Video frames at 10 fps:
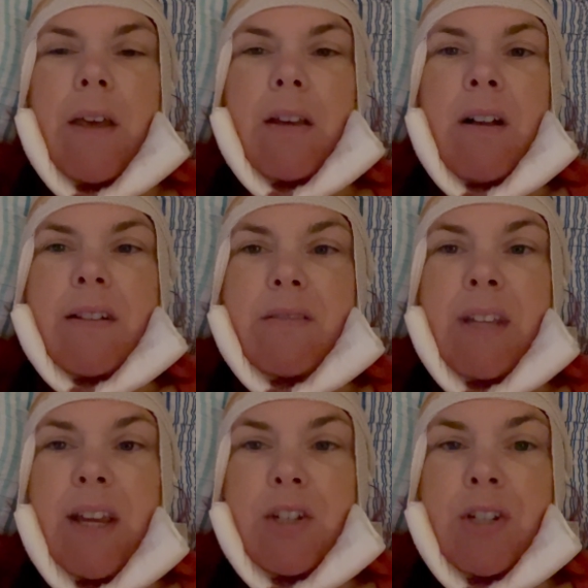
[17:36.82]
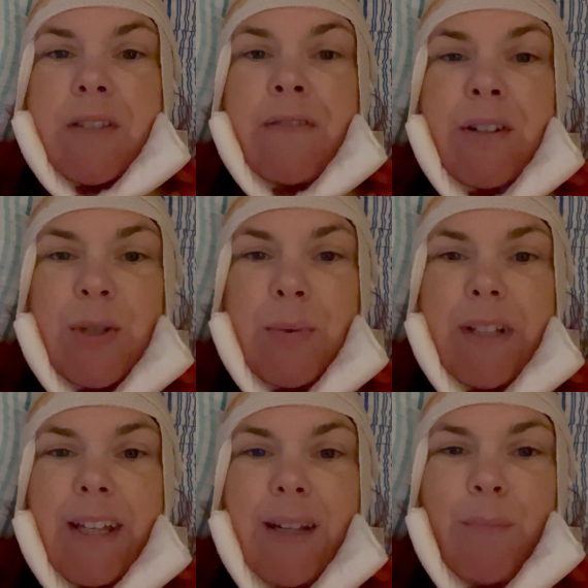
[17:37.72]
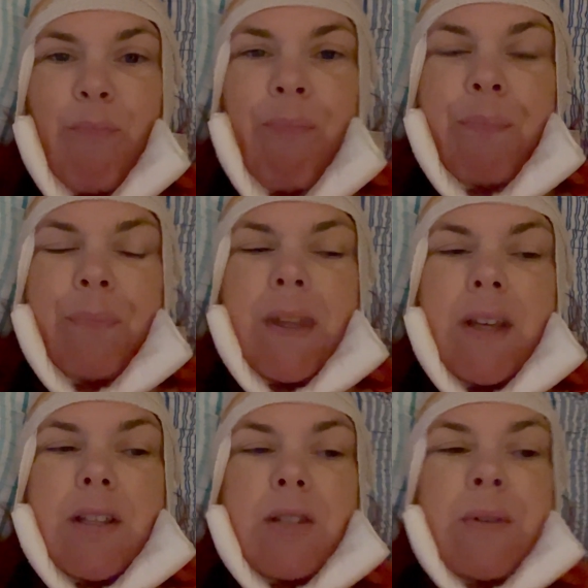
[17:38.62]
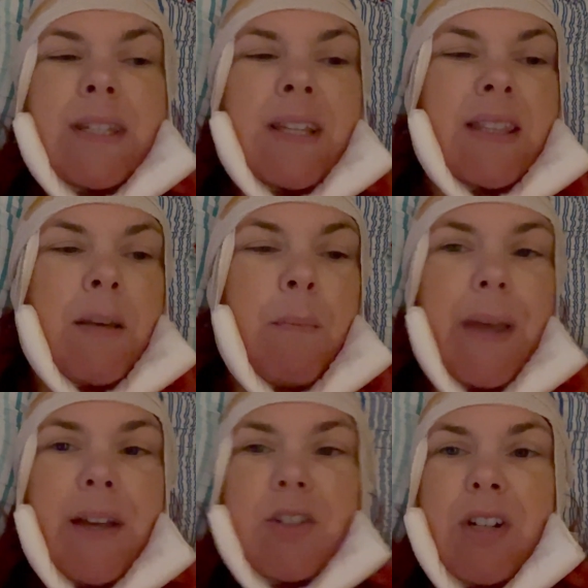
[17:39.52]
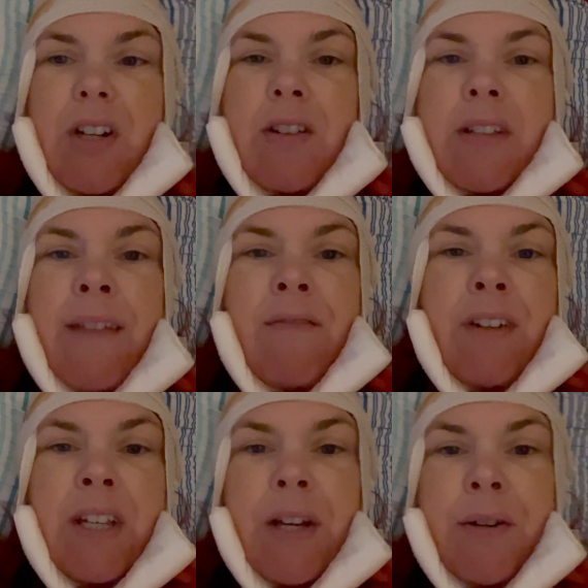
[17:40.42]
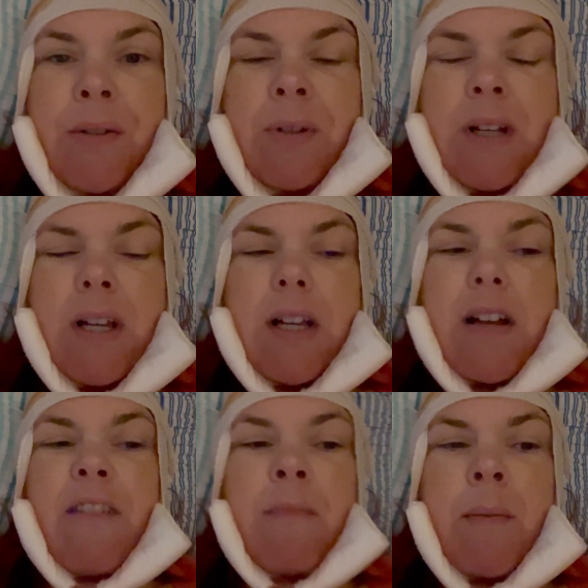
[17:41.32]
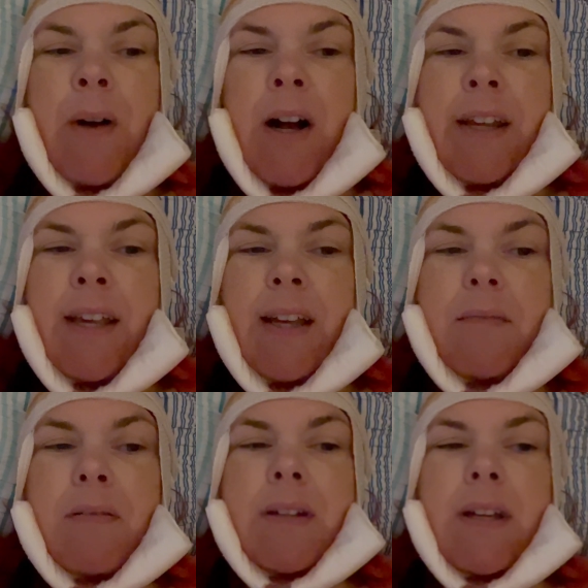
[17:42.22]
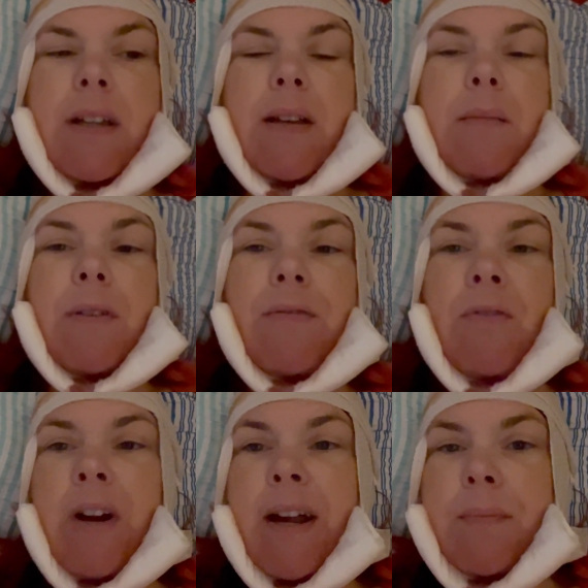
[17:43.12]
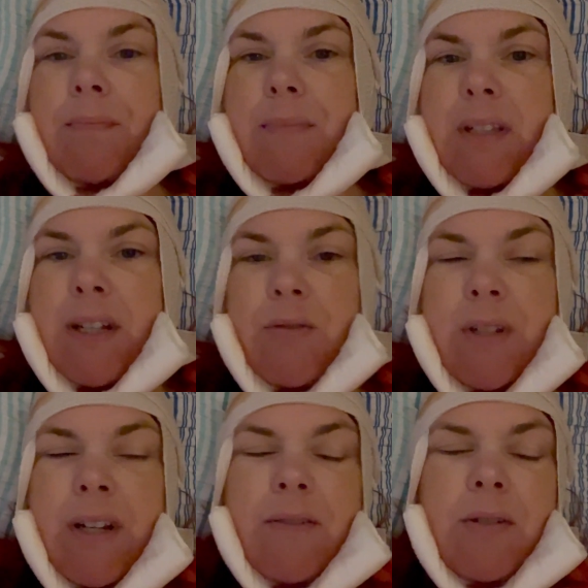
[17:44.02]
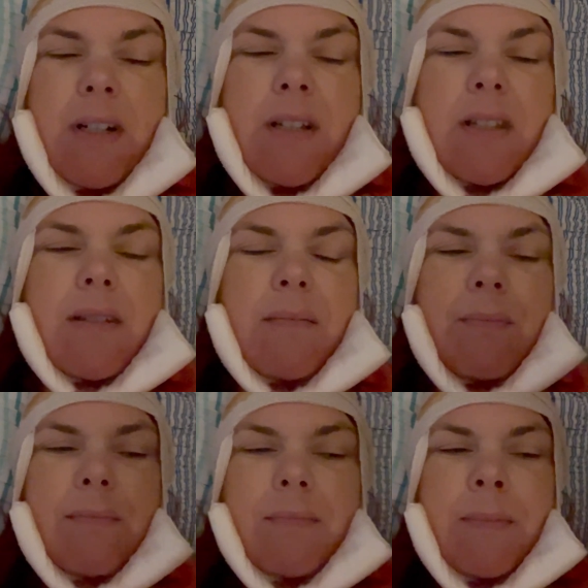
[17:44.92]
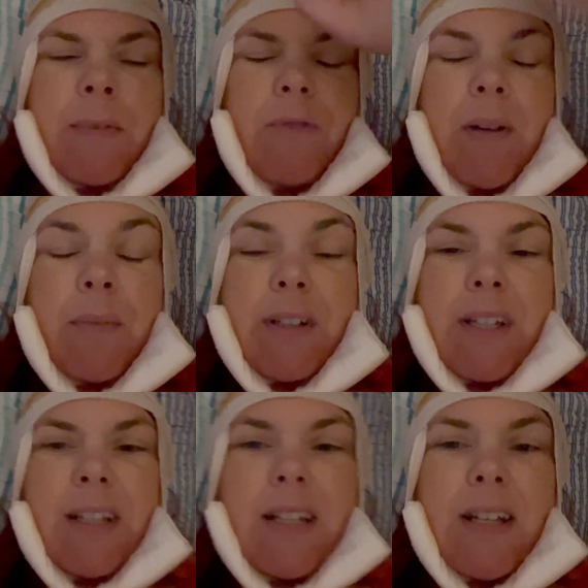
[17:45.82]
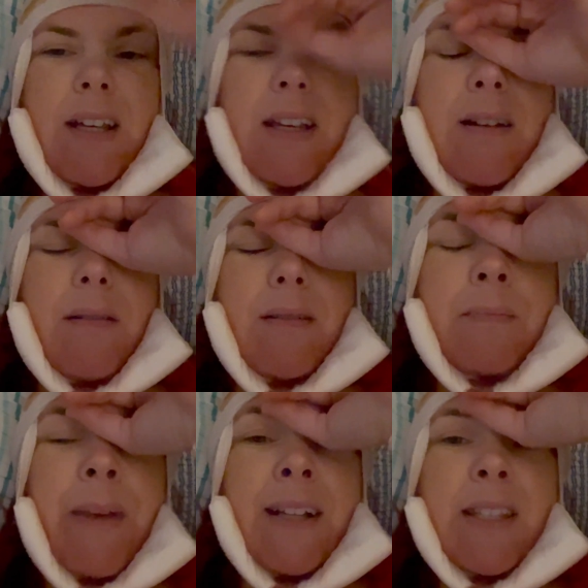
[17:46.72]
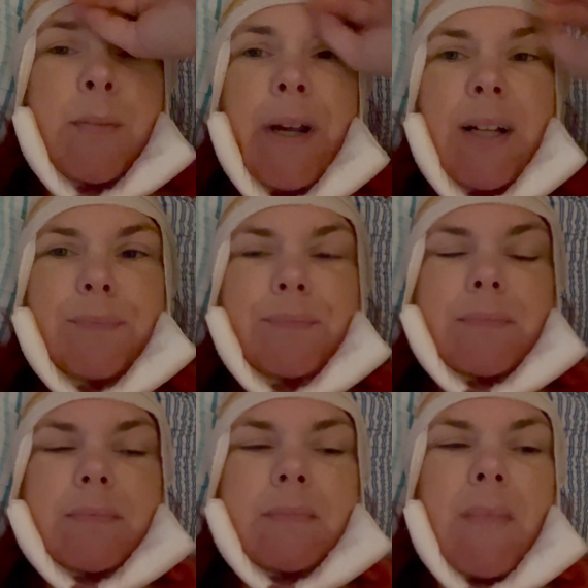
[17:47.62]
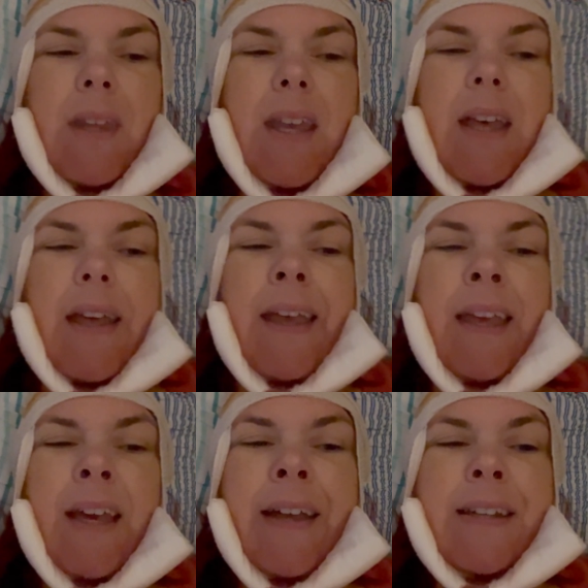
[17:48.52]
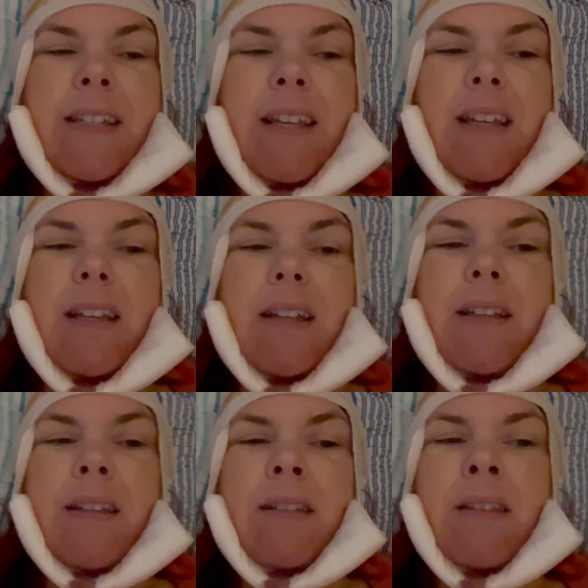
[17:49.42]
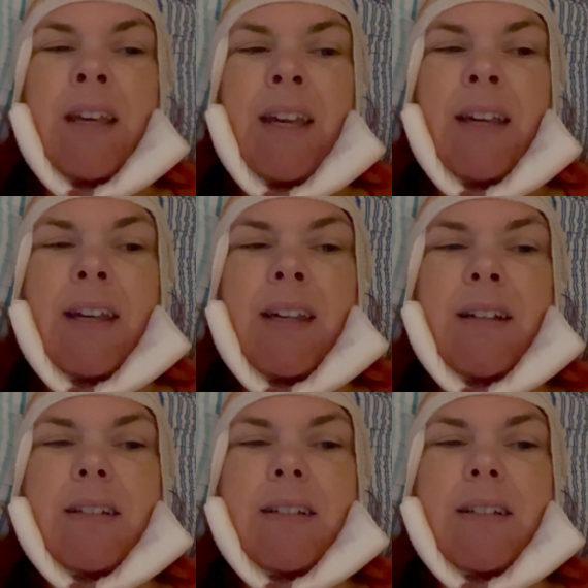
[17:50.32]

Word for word: consultations virtually. So I sent them pictures and video of my body before I scheduled it, of course, before I booked it back in spring. And they